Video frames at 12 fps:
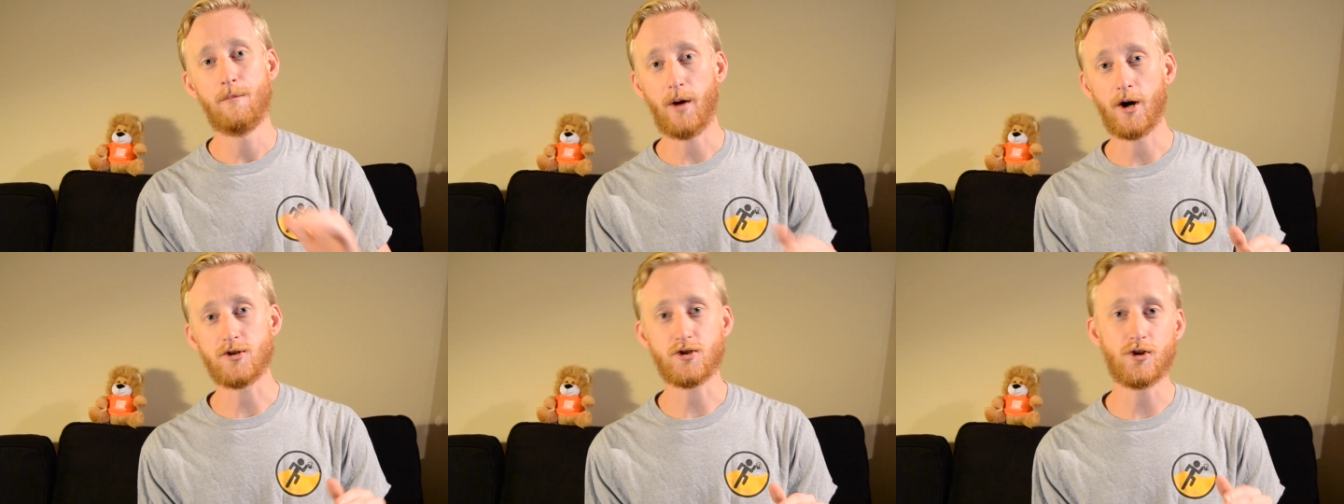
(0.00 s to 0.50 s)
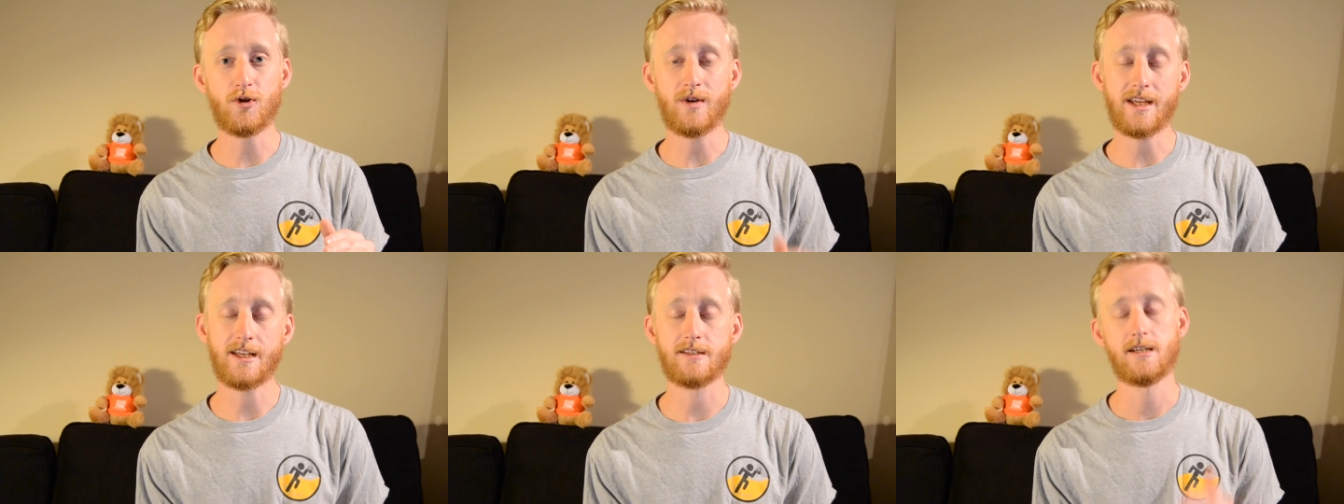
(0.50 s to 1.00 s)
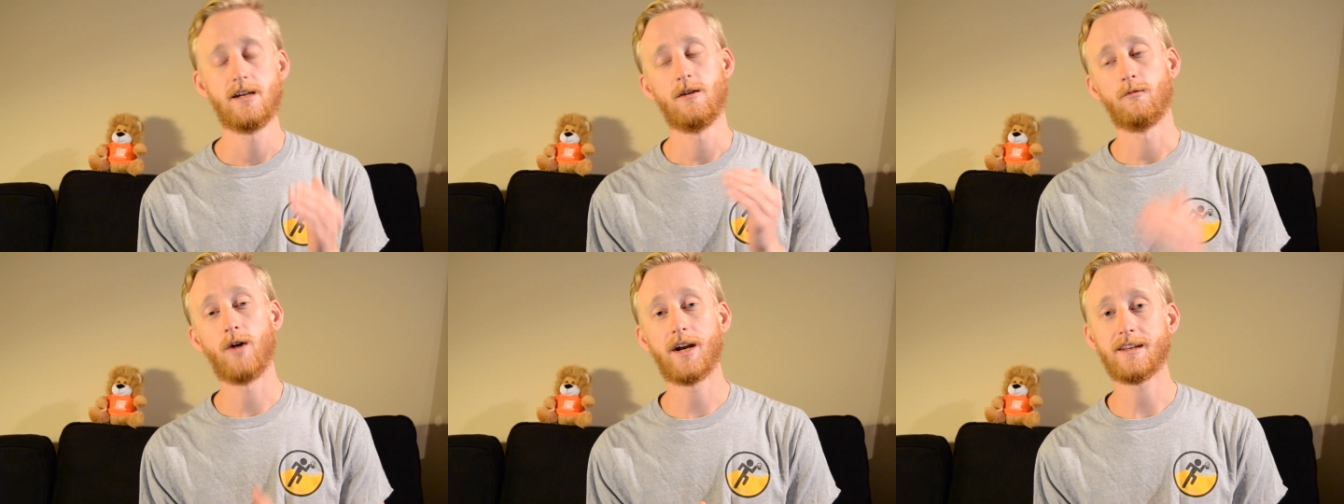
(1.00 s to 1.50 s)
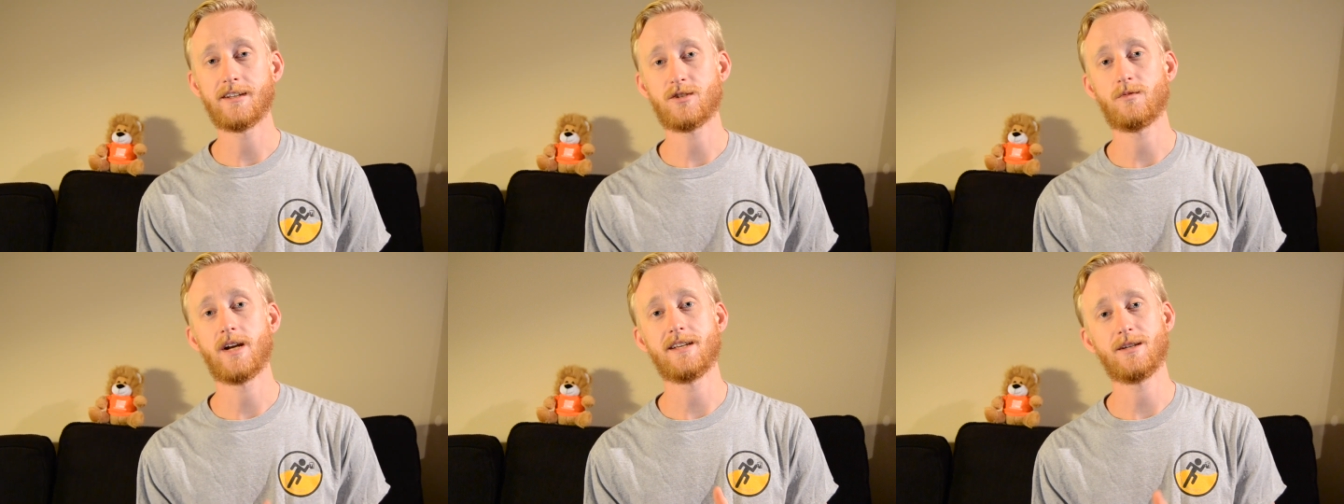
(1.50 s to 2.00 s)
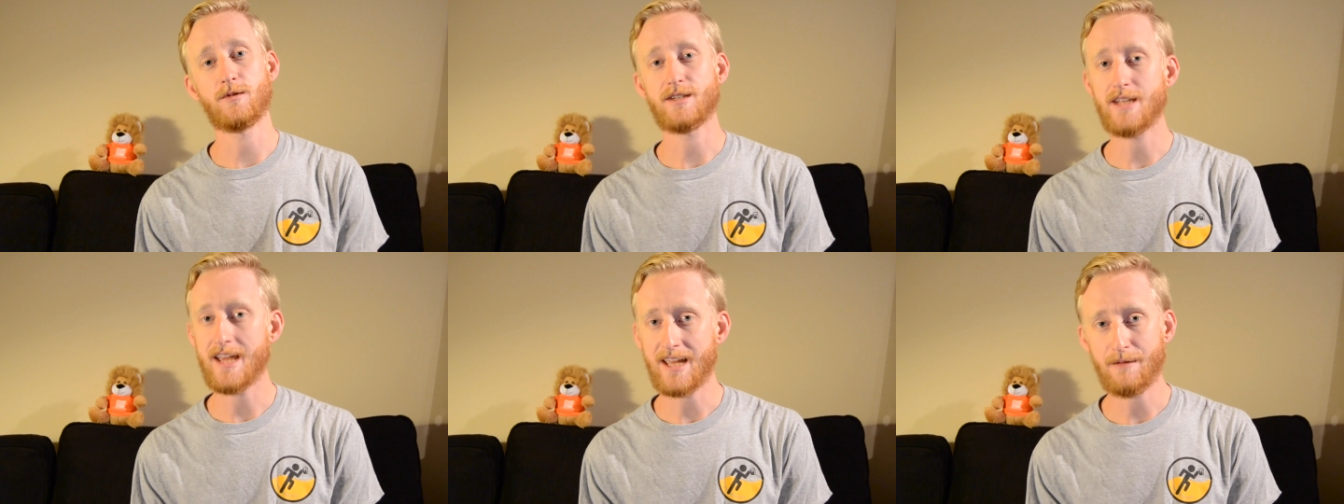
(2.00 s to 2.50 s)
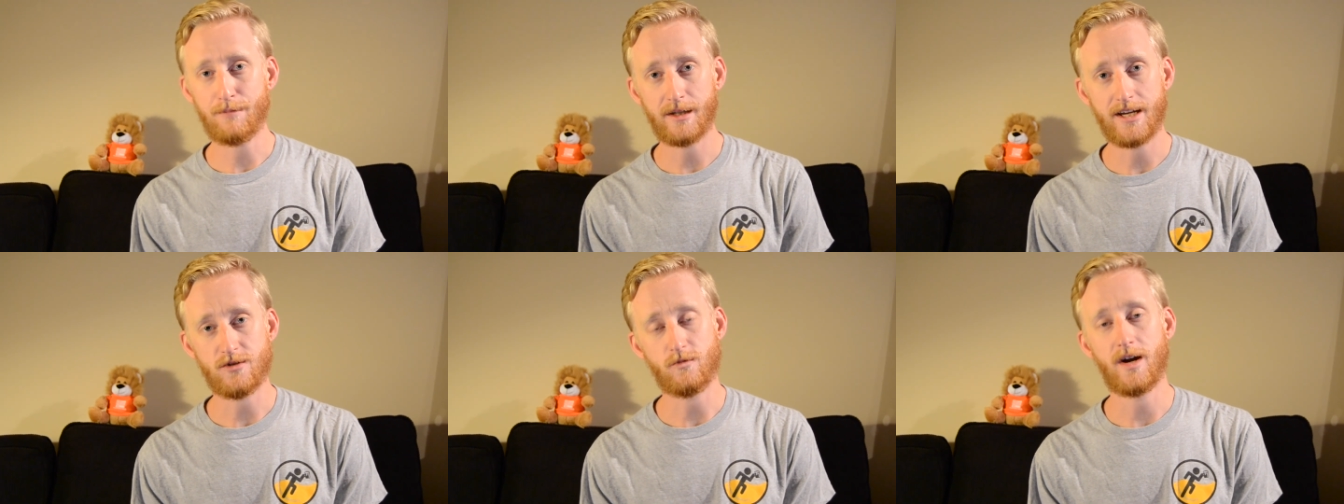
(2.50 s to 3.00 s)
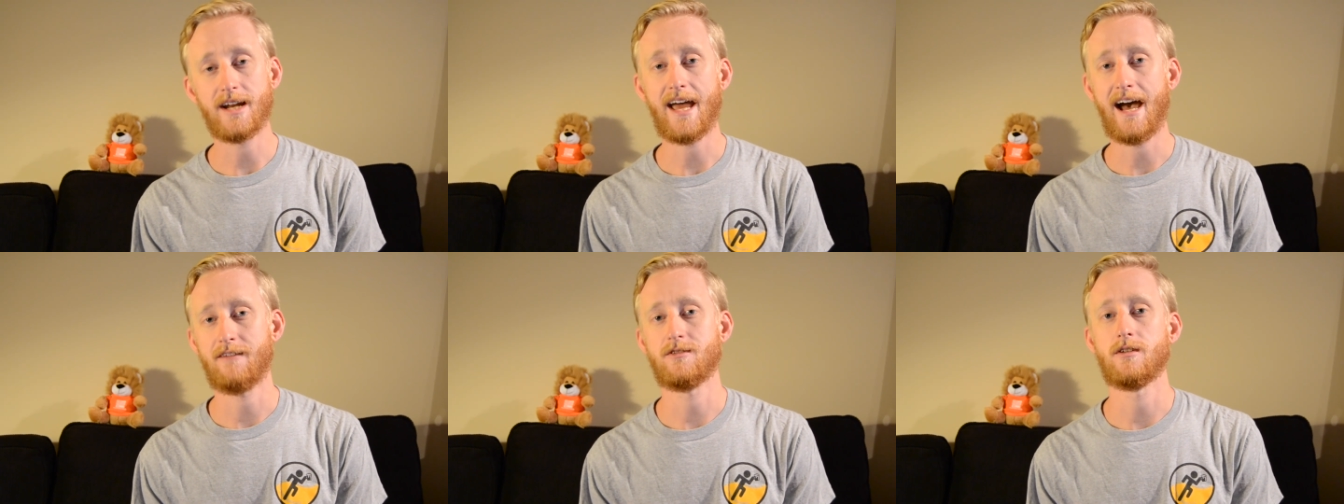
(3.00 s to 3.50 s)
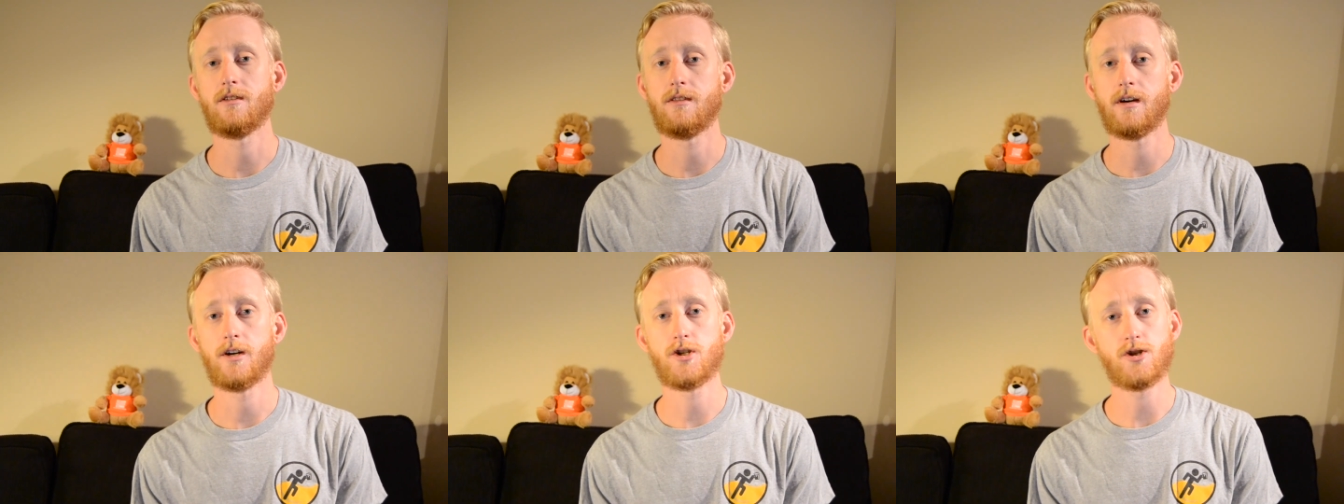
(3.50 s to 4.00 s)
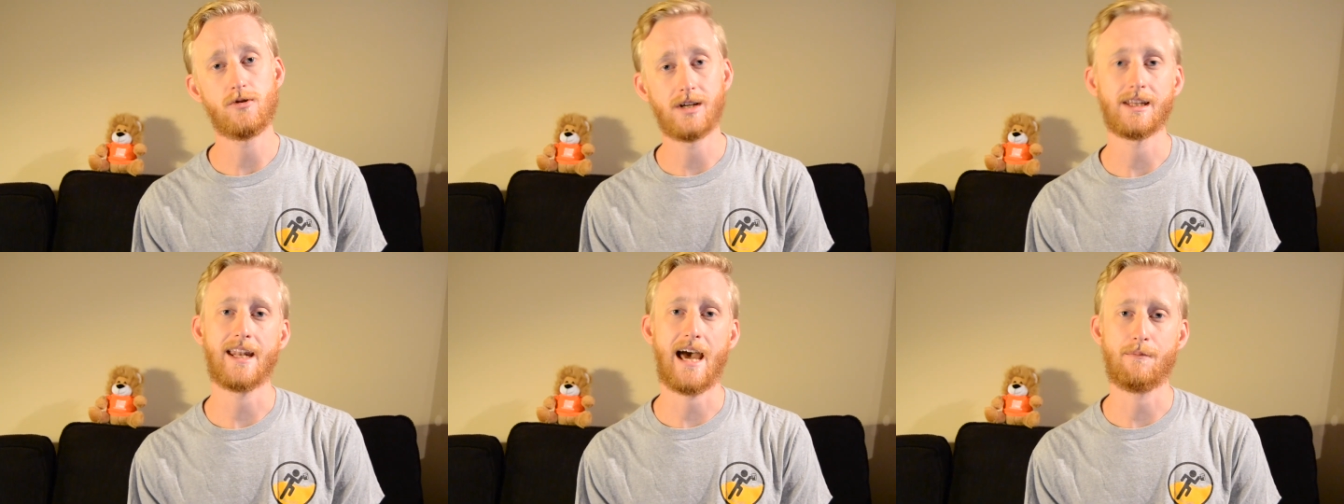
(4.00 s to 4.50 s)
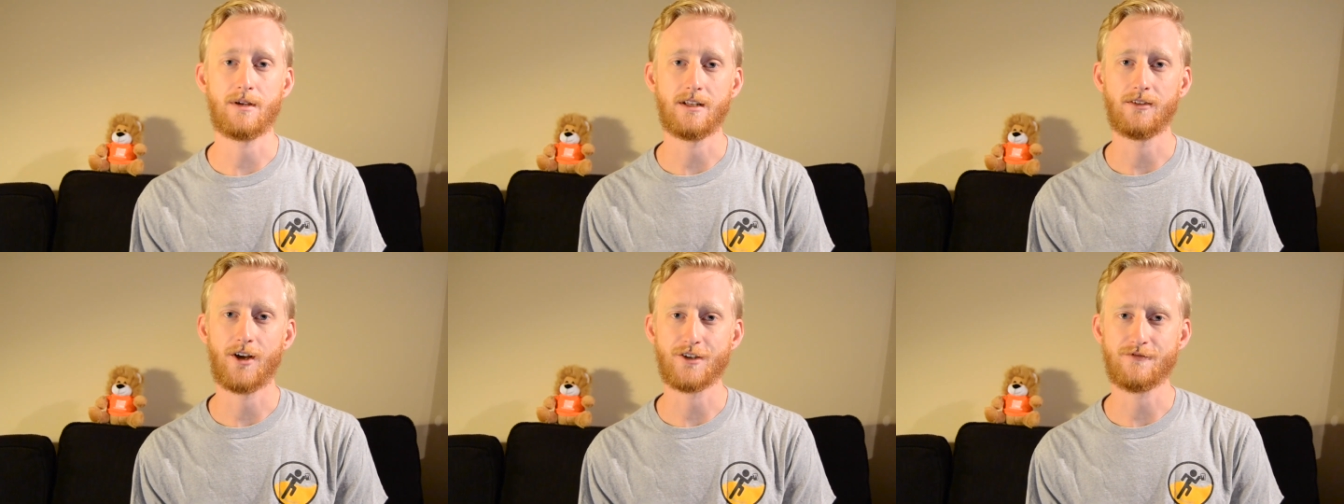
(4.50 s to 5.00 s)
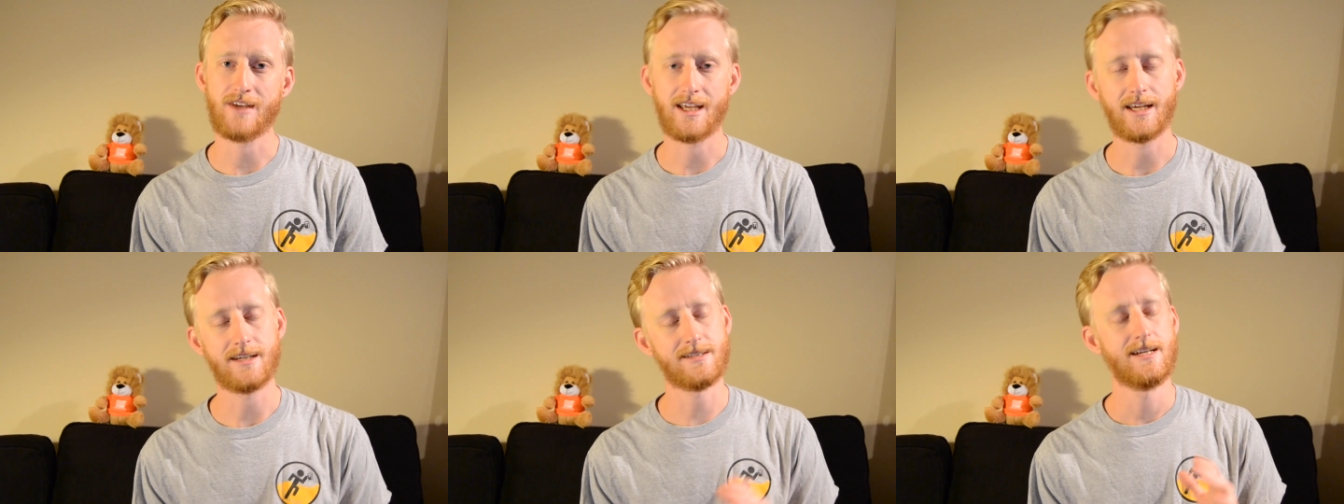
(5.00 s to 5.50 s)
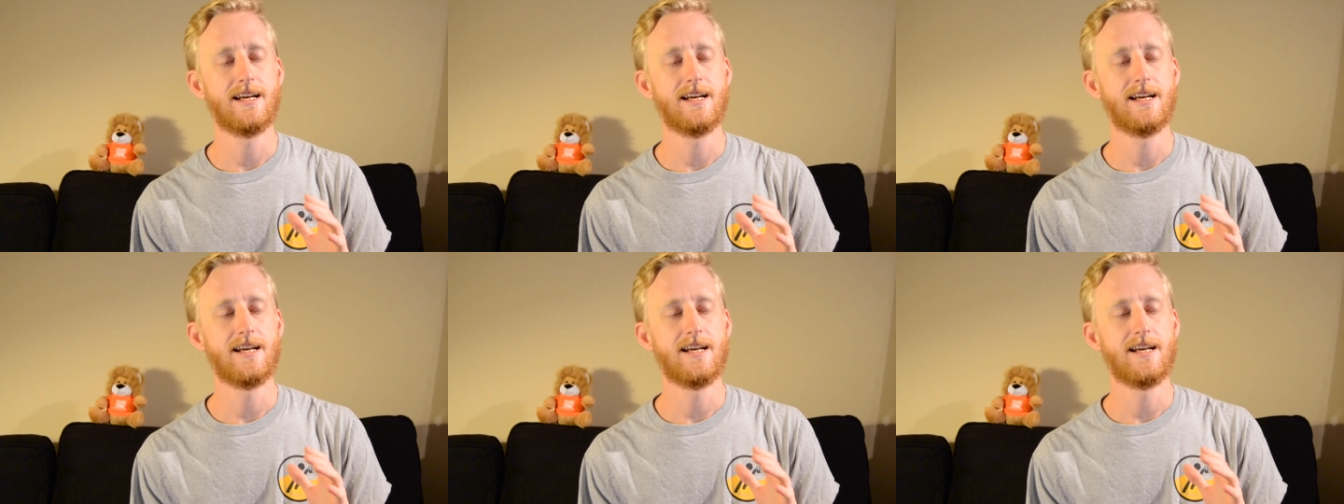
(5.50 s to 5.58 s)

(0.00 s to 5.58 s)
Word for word: Part two is running this race. It was taking place right after the shooting that happened in Las Vegas.